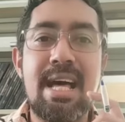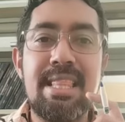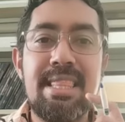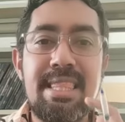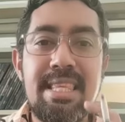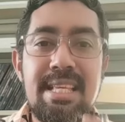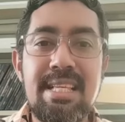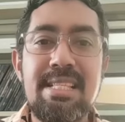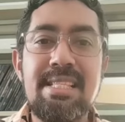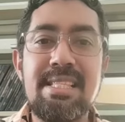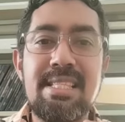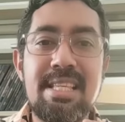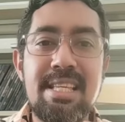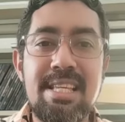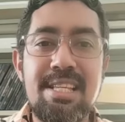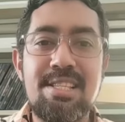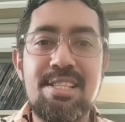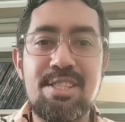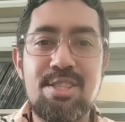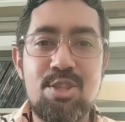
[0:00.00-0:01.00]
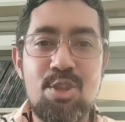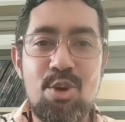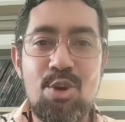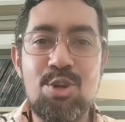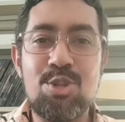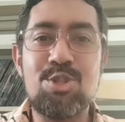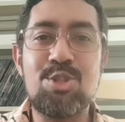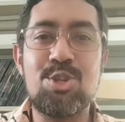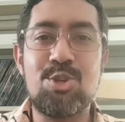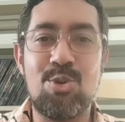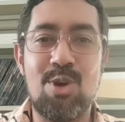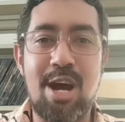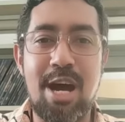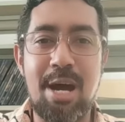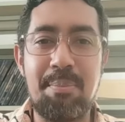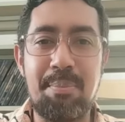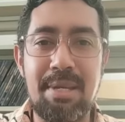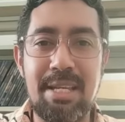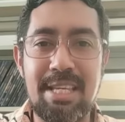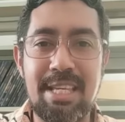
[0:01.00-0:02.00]
this is not your
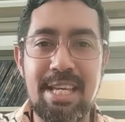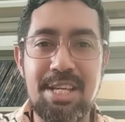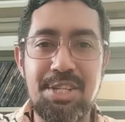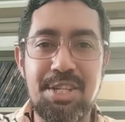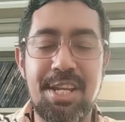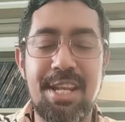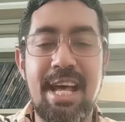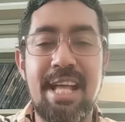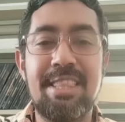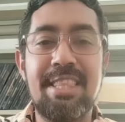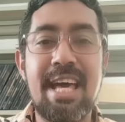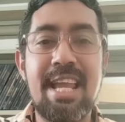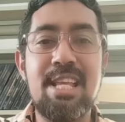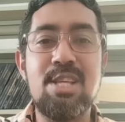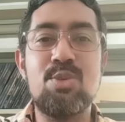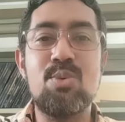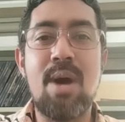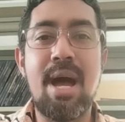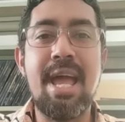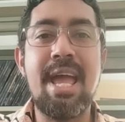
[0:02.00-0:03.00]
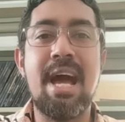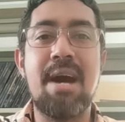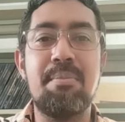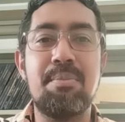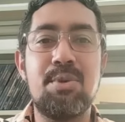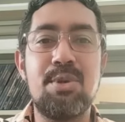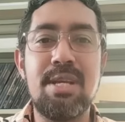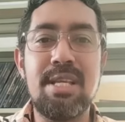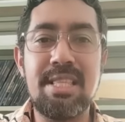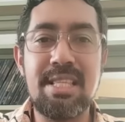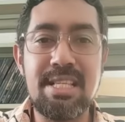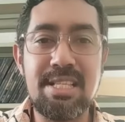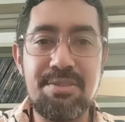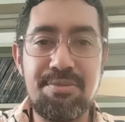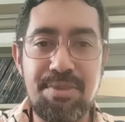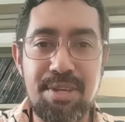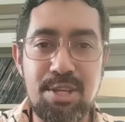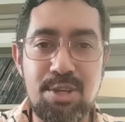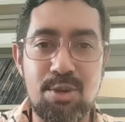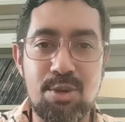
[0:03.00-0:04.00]
application. And that is why I'm doing this
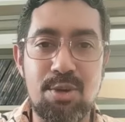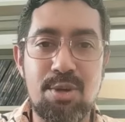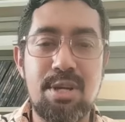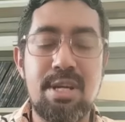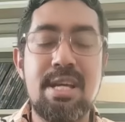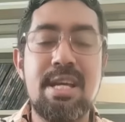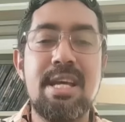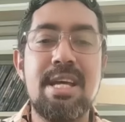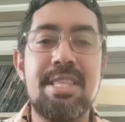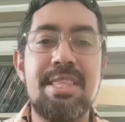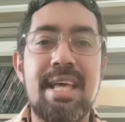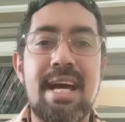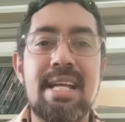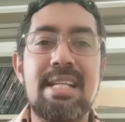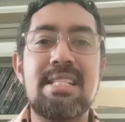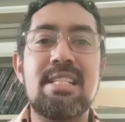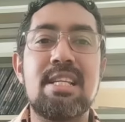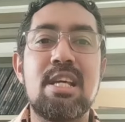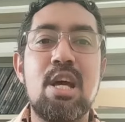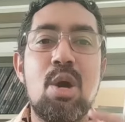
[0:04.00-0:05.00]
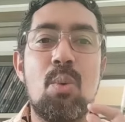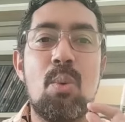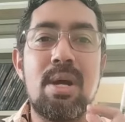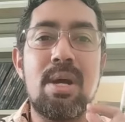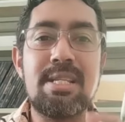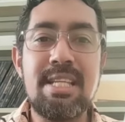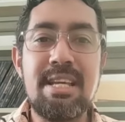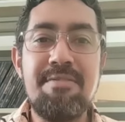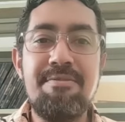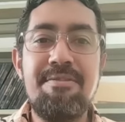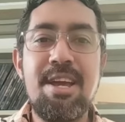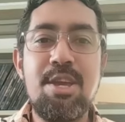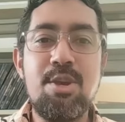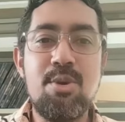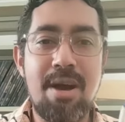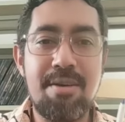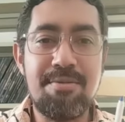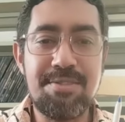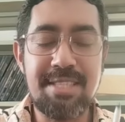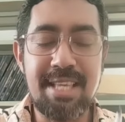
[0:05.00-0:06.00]
video, that whatever you
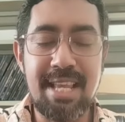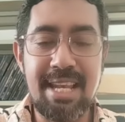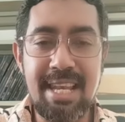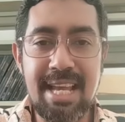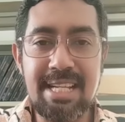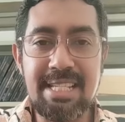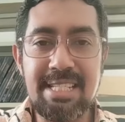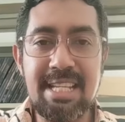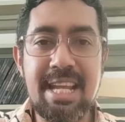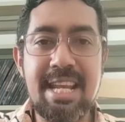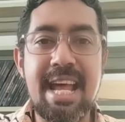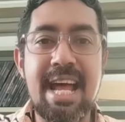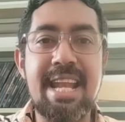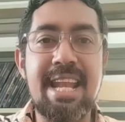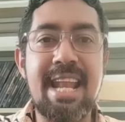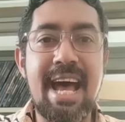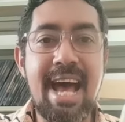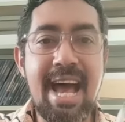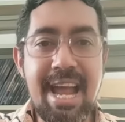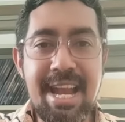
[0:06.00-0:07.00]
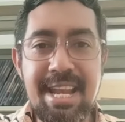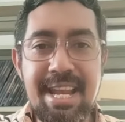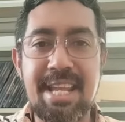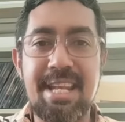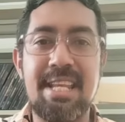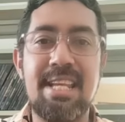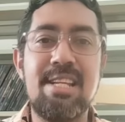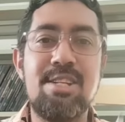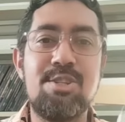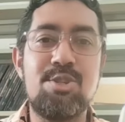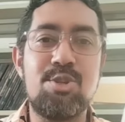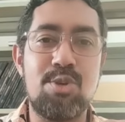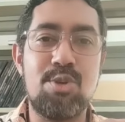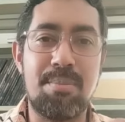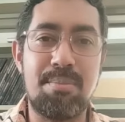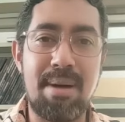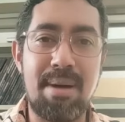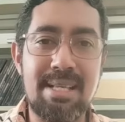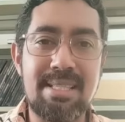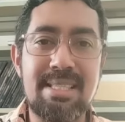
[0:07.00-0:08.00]
have selected and added into
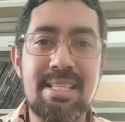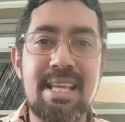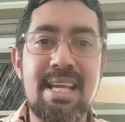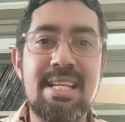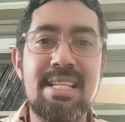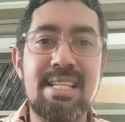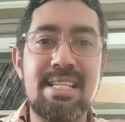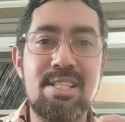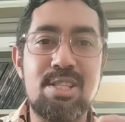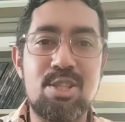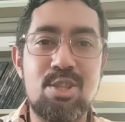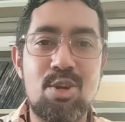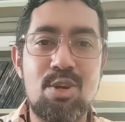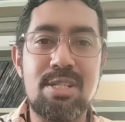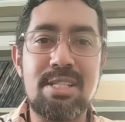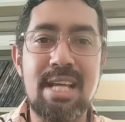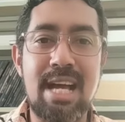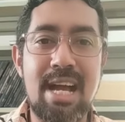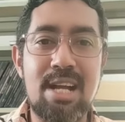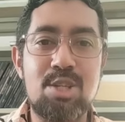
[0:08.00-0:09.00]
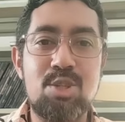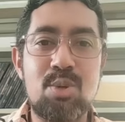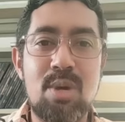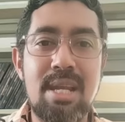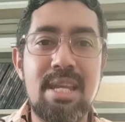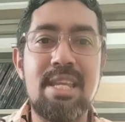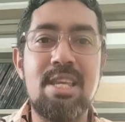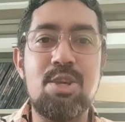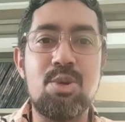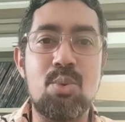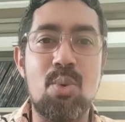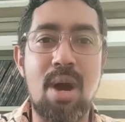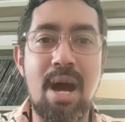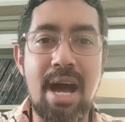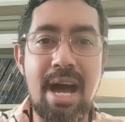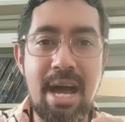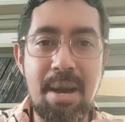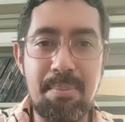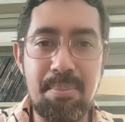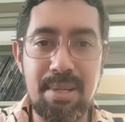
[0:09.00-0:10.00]
your basket is not actually your
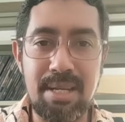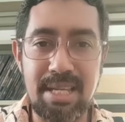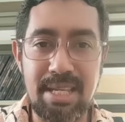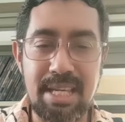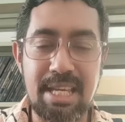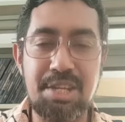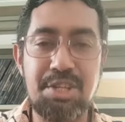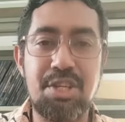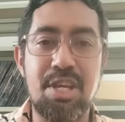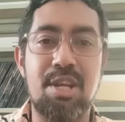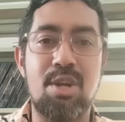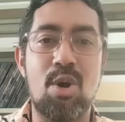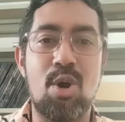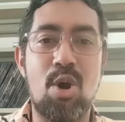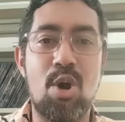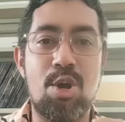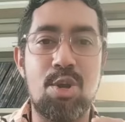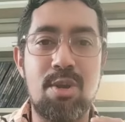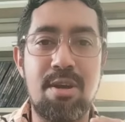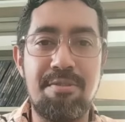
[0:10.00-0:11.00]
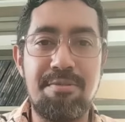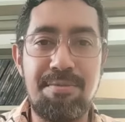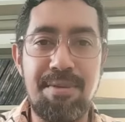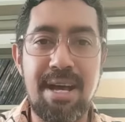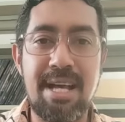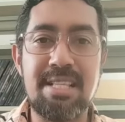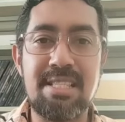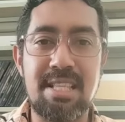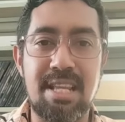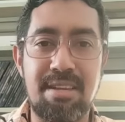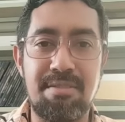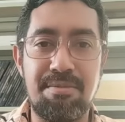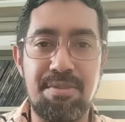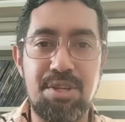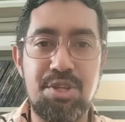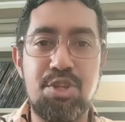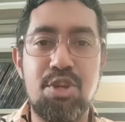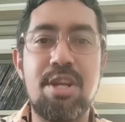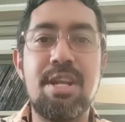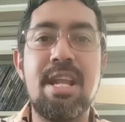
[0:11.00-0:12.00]
application or your first
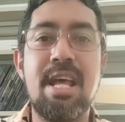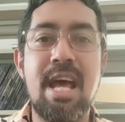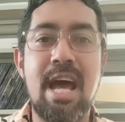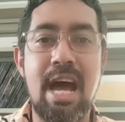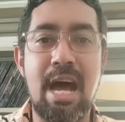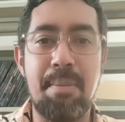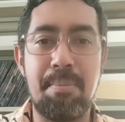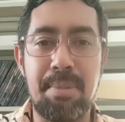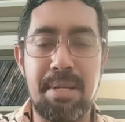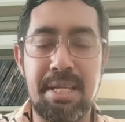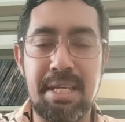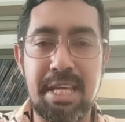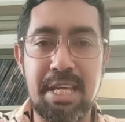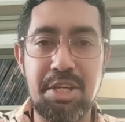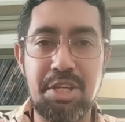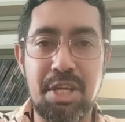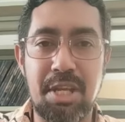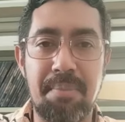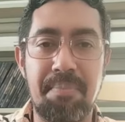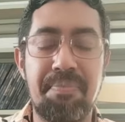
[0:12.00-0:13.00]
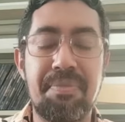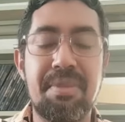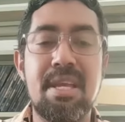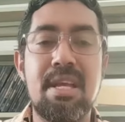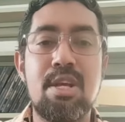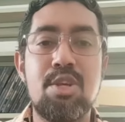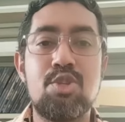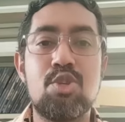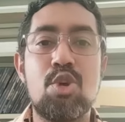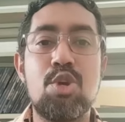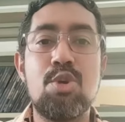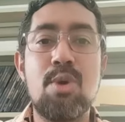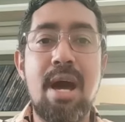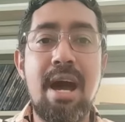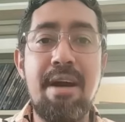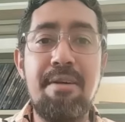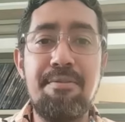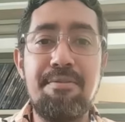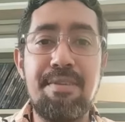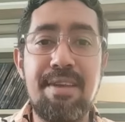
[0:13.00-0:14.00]
revision application. So you
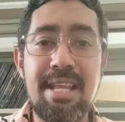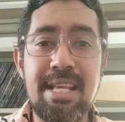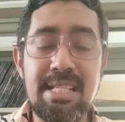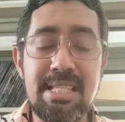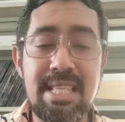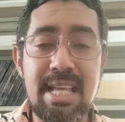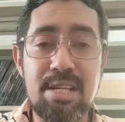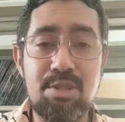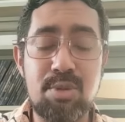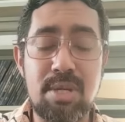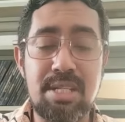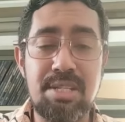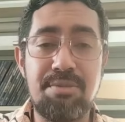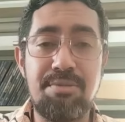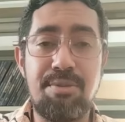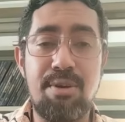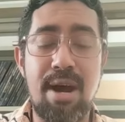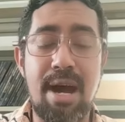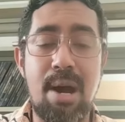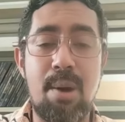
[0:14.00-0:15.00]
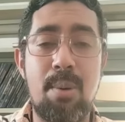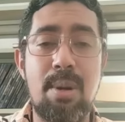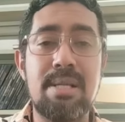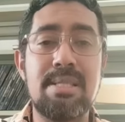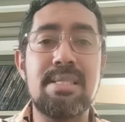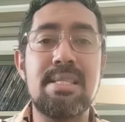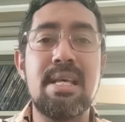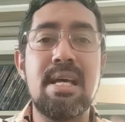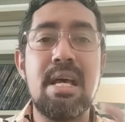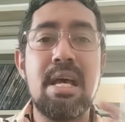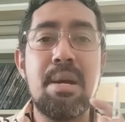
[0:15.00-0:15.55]
have less than 24 hours.